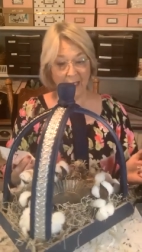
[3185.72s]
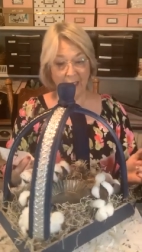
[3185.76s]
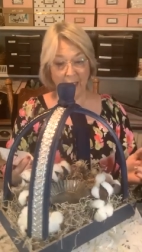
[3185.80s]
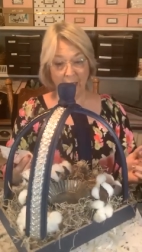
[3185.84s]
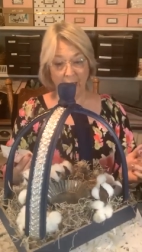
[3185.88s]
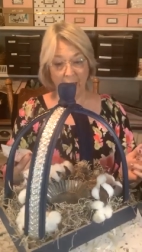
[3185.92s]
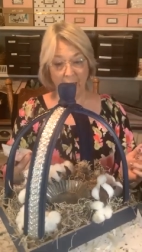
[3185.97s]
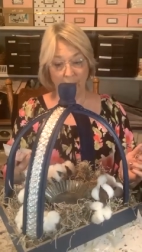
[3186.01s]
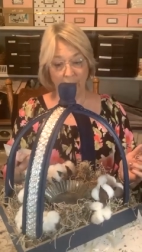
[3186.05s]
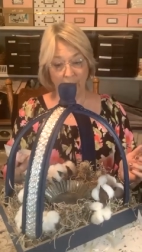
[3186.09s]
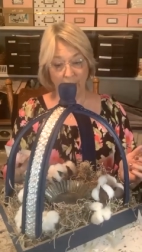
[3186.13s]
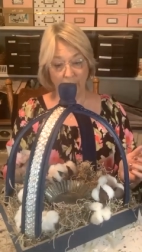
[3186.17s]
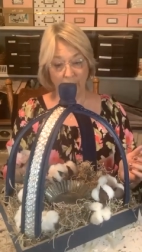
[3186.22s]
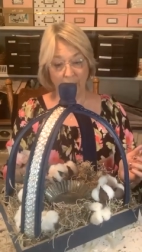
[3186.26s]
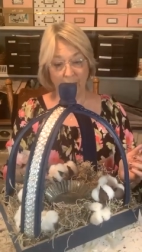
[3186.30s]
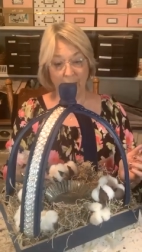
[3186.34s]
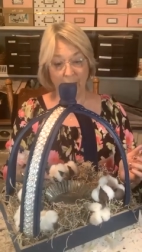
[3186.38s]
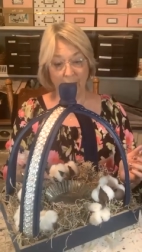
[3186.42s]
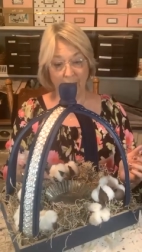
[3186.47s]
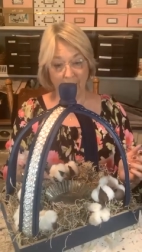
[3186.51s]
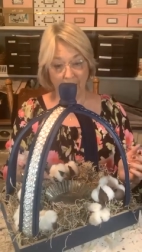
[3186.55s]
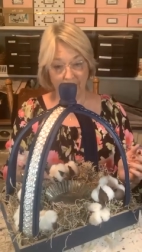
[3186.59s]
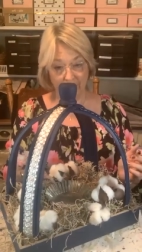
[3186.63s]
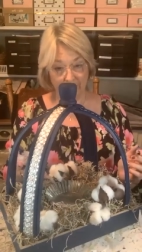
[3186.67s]
I
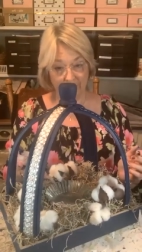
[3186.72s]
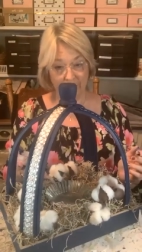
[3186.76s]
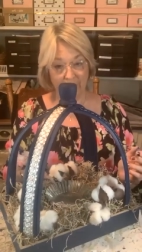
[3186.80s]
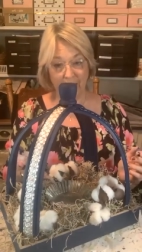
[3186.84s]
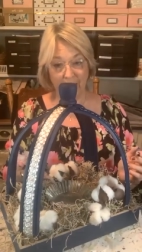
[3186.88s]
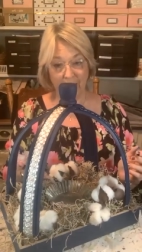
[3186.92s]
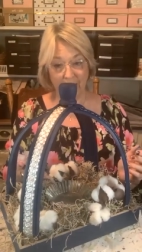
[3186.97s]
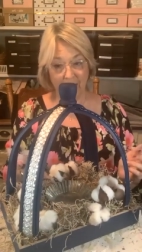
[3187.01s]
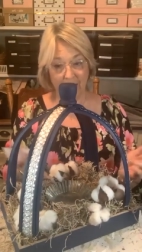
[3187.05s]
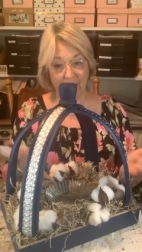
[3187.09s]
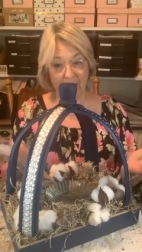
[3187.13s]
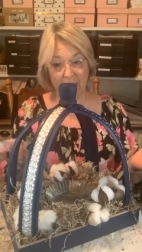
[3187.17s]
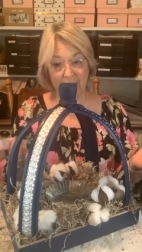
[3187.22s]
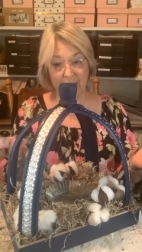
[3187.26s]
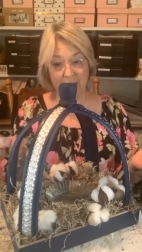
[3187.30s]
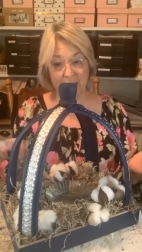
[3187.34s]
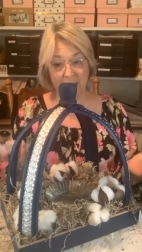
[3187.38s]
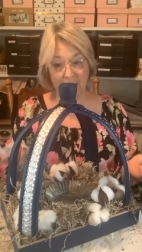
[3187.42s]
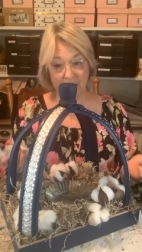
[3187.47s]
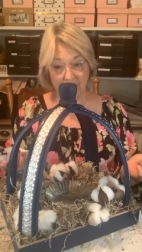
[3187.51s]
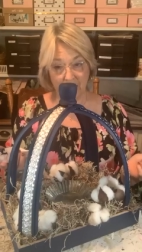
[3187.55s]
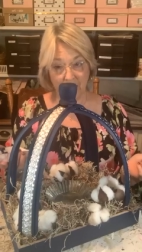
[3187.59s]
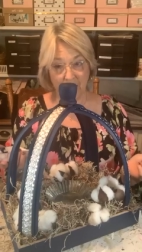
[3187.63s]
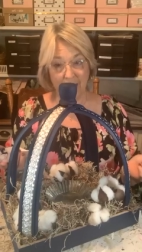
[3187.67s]
know, it
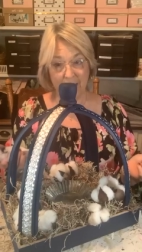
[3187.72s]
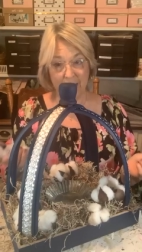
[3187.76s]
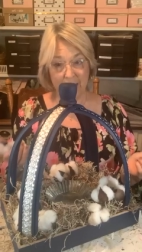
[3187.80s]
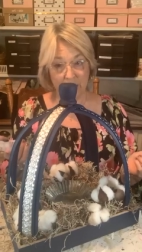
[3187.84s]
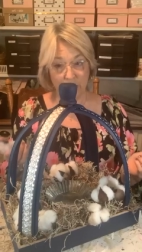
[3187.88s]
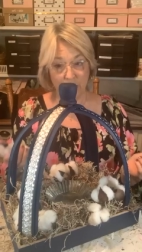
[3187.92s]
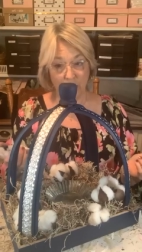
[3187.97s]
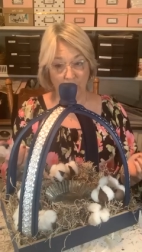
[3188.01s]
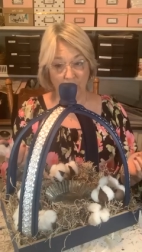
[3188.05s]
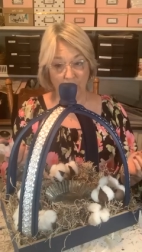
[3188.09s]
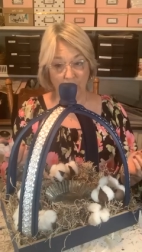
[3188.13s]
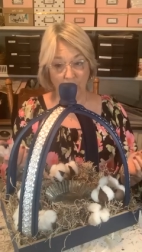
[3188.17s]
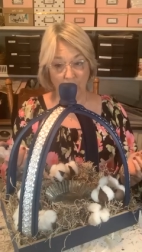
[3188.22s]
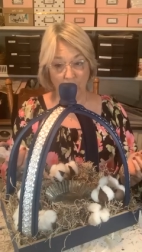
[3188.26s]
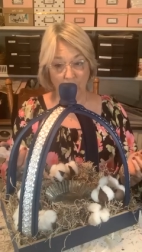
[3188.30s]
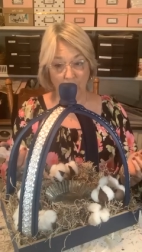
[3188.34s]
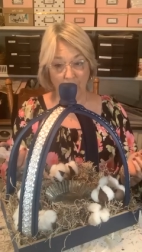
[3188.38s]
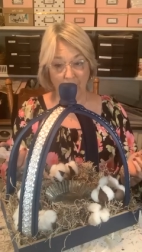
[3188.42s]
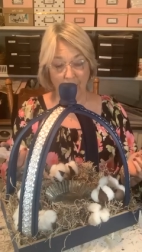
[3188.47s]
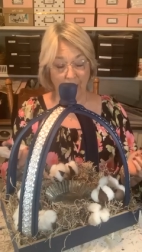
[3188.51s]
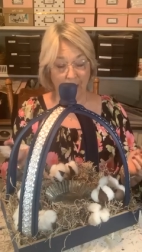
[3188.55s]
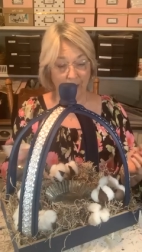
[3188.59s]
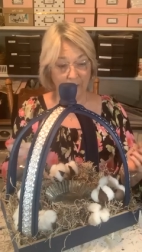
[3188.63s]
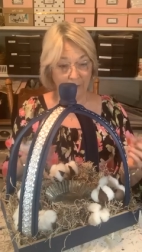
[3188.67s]
is a nice
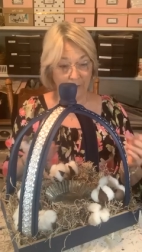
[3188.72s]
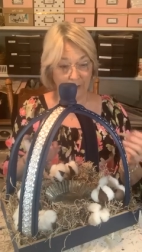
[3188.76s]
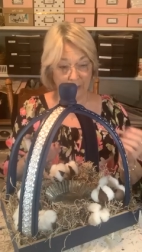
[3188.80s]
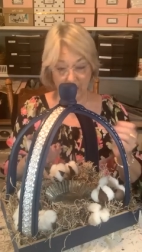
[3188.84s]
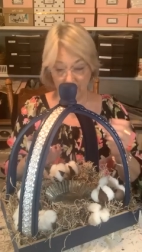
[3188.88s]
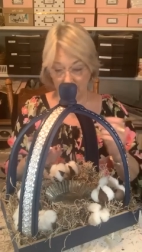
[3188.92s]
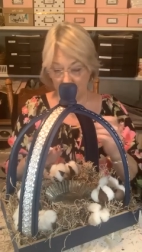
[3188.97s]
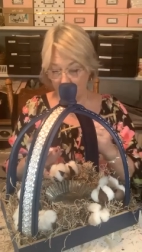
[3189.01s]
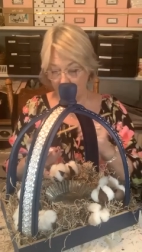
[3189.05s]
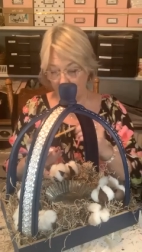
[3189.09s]
looking craft.